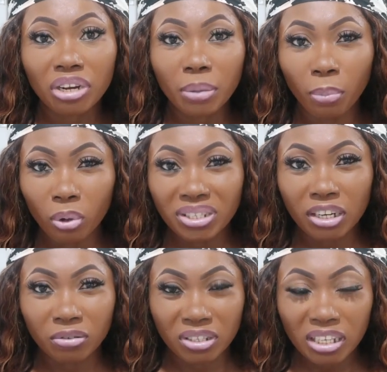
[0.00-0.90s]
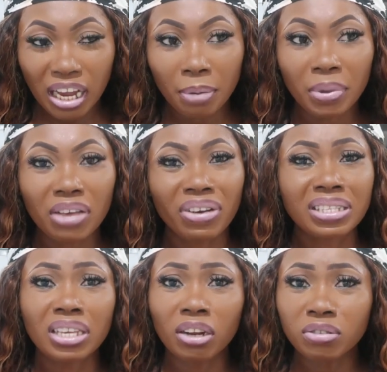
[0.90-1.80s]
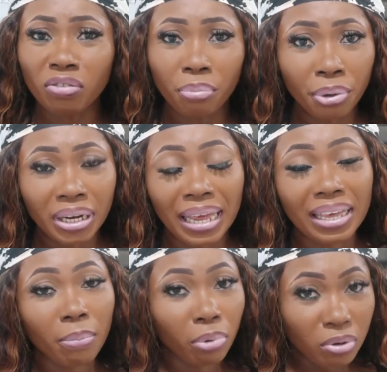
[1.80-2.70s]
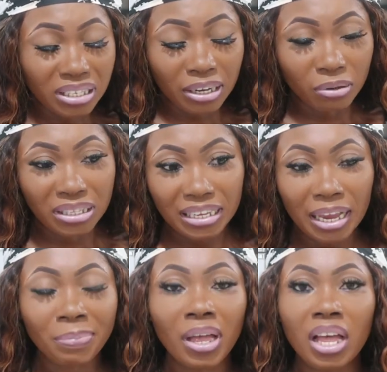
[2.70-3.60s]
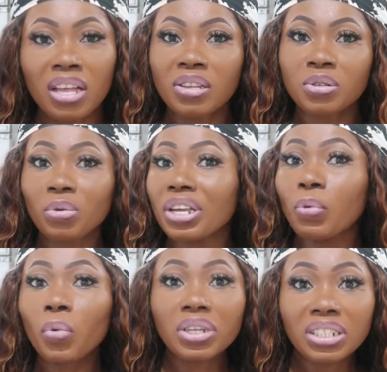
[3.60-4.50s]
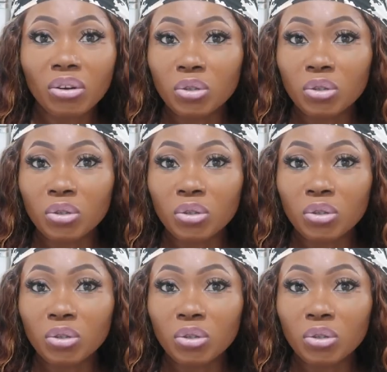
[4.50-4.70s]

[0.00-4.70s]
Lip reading: really bloated on time. If I take a lot of bread, I get bloated on time. So in 1